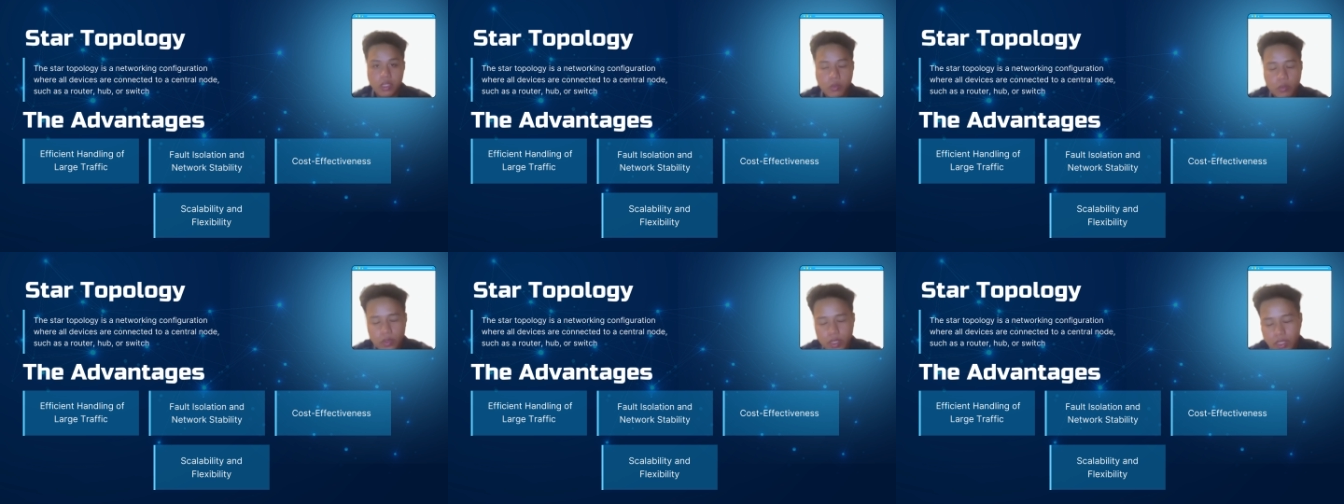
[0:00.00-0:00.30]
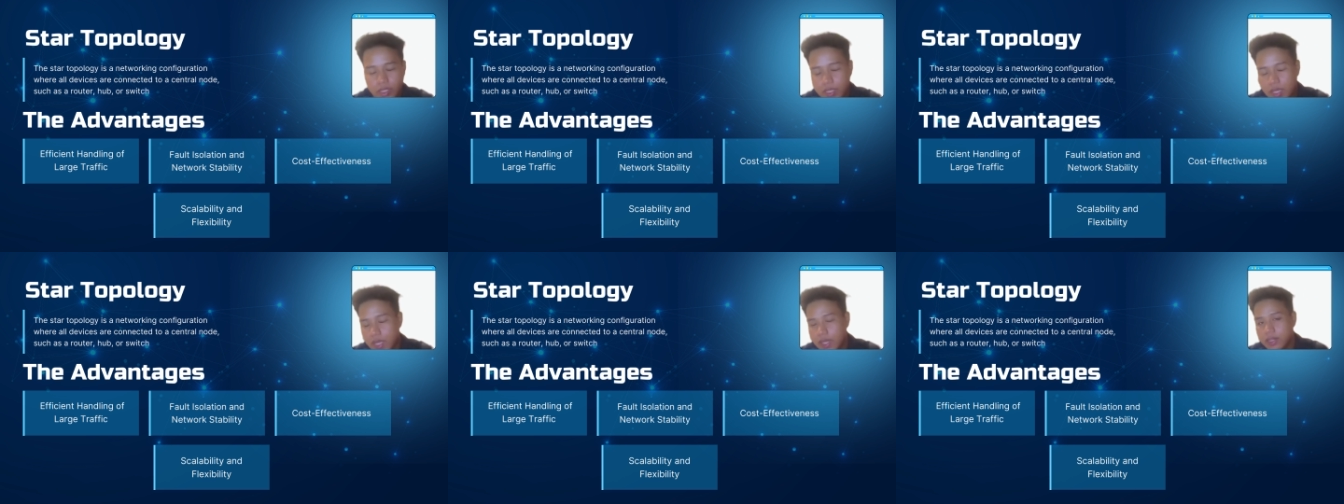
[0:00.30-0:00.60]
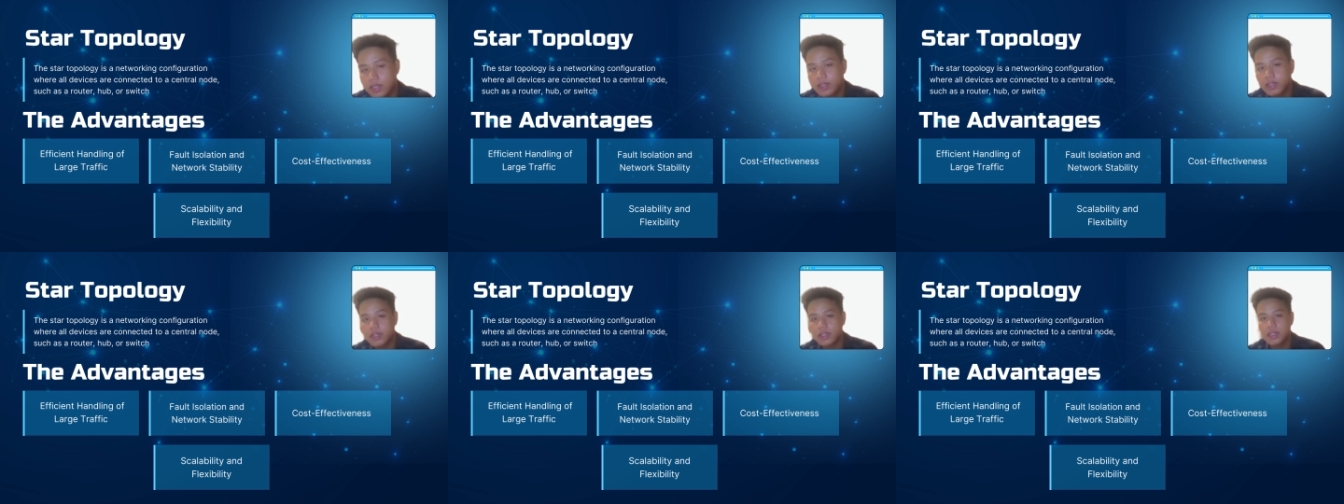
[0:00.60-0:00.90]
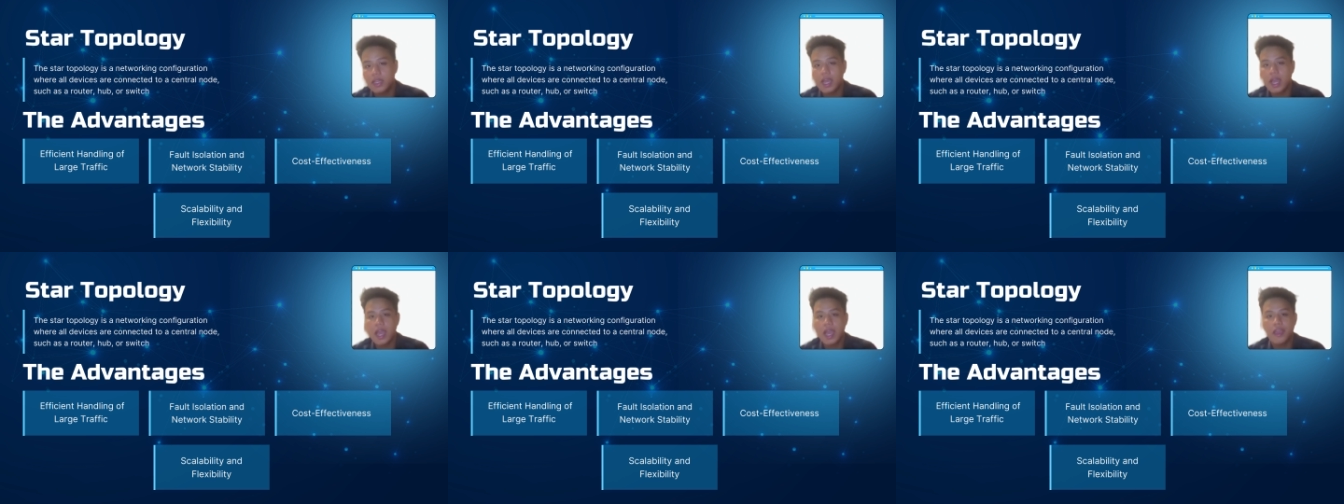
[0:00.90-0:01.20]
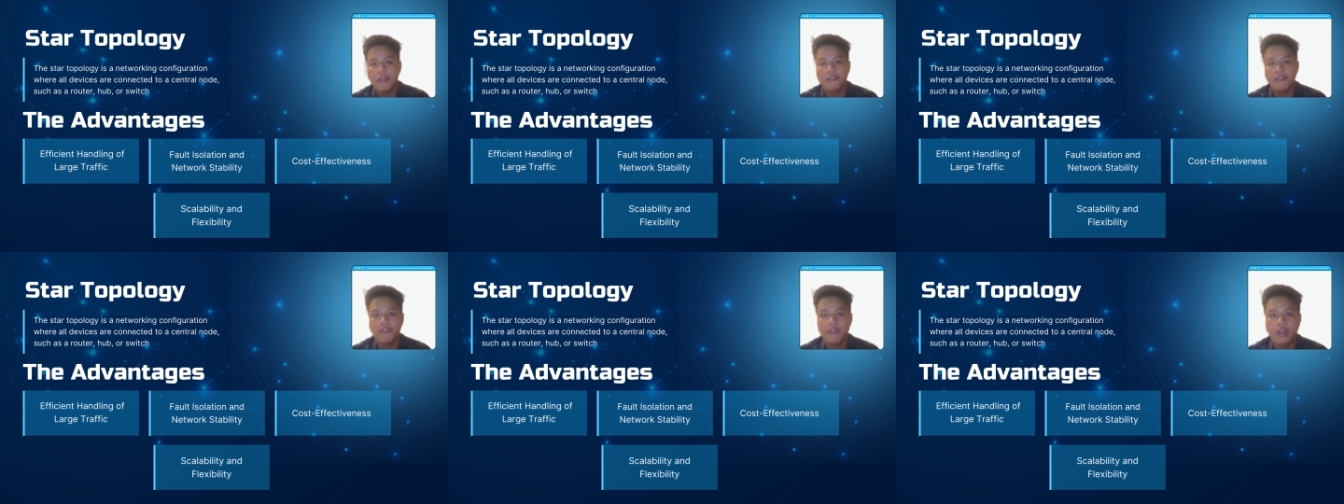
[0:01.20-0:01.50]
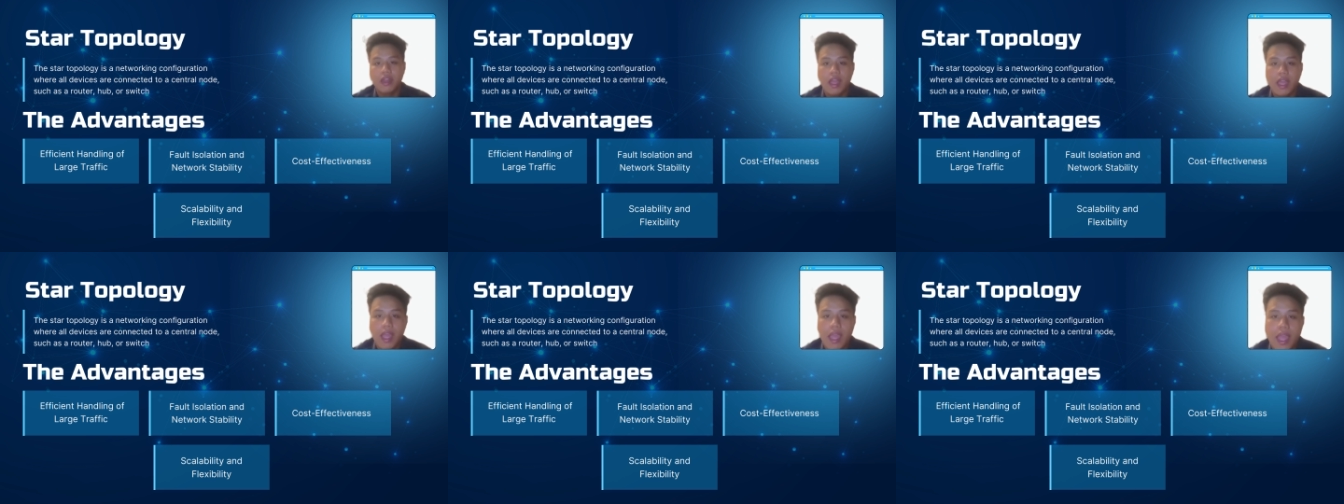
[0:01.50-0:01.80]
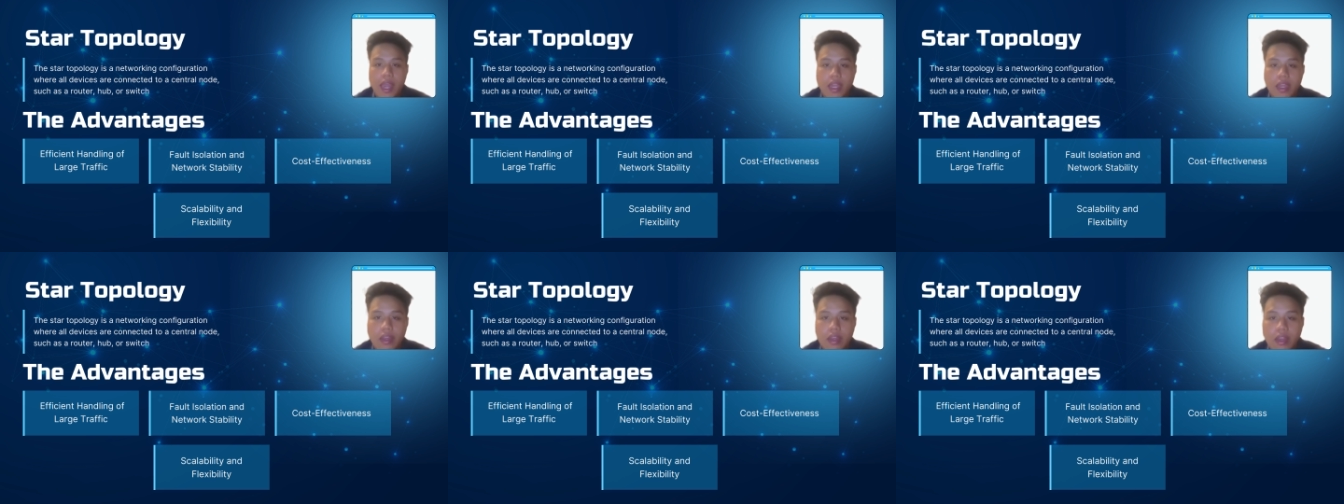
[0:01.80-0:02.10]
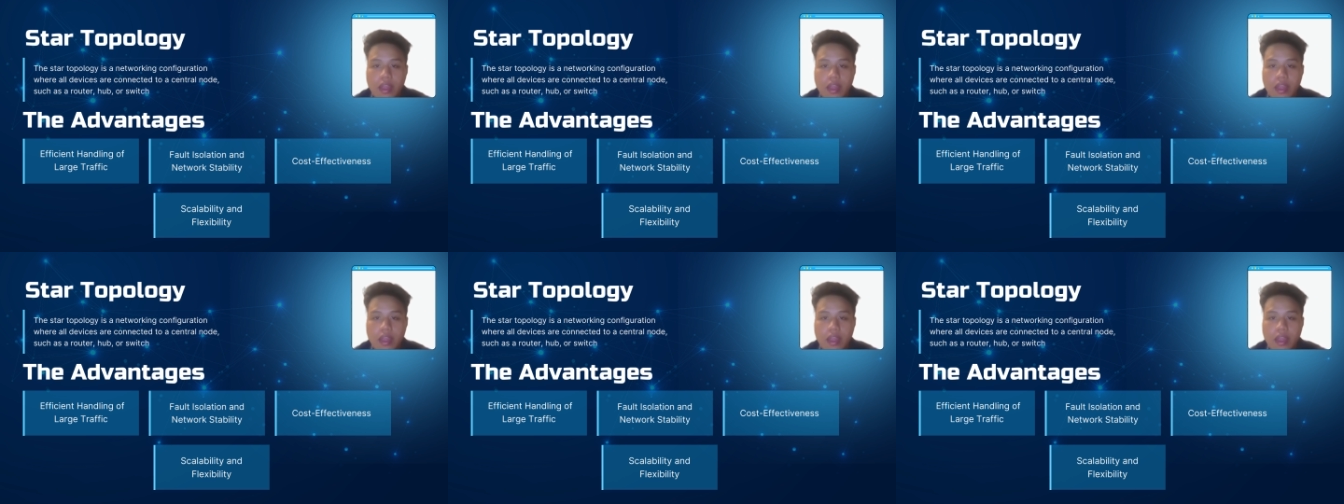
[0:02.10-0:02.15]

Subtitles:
we can achieve an